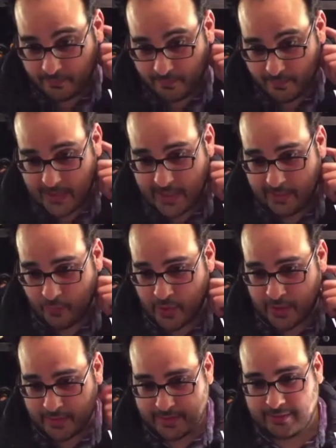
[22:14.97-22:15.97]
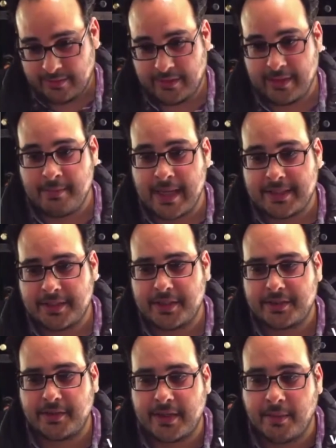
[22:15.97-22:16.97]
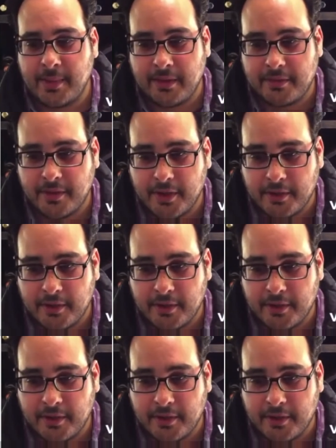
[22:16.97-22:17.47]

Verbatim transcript: it worked. The messages are coming through.